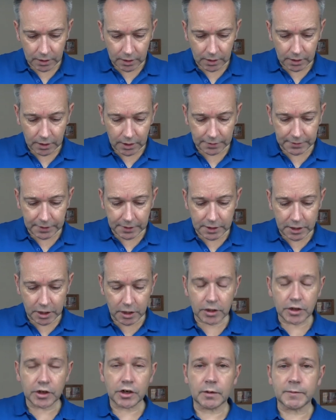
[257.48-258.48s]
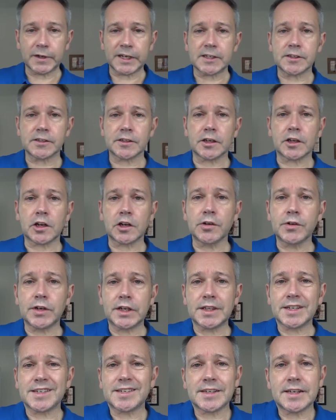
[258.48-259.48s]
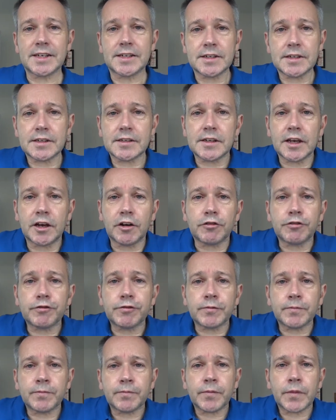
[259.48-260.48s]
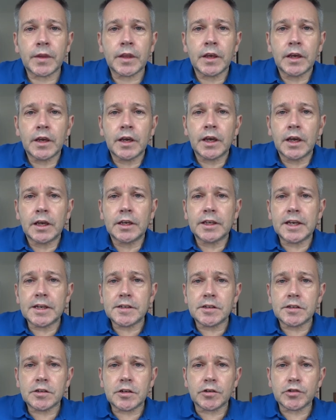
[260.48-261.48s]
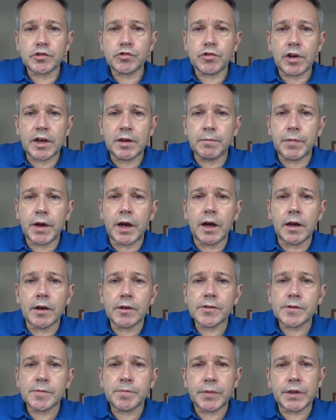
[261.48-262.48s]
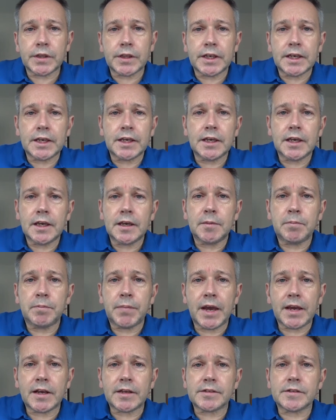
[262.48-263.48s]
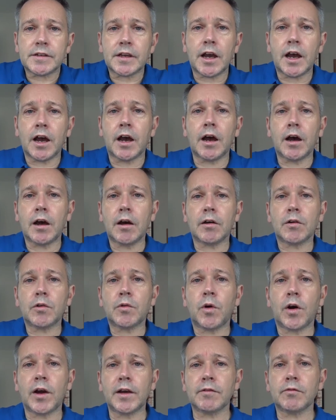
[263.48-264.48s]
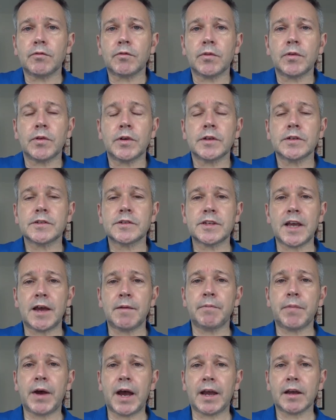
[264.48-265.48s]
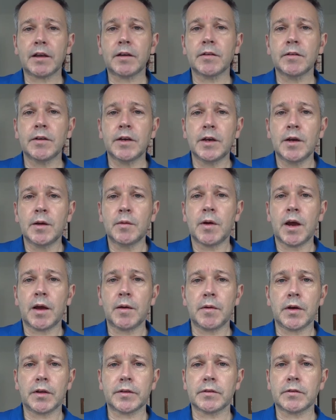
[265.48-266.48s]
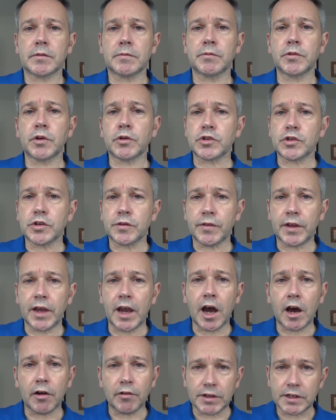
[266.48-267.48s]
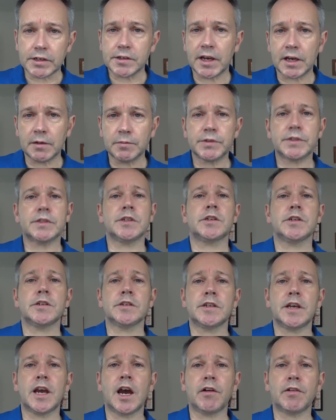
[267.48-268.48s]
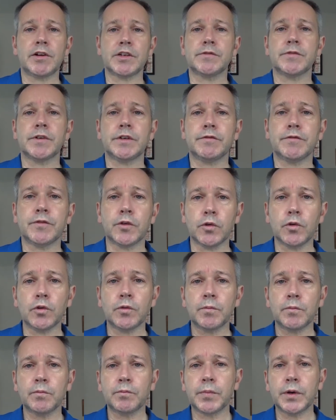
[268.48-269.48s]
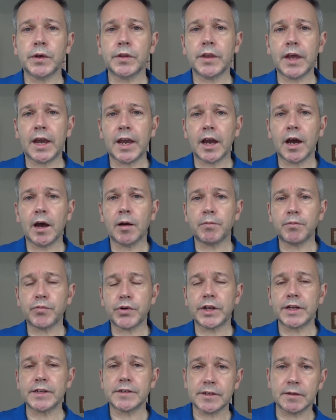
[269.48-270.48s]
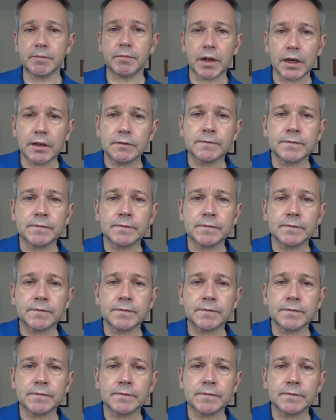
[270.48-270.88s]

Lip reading: And then the ergonomics, including the seat itself. Yes, it's got straight bars, but the pegs are quite set back. I'm not sure if they are in the same position as the RSV4, but they are pretty similar,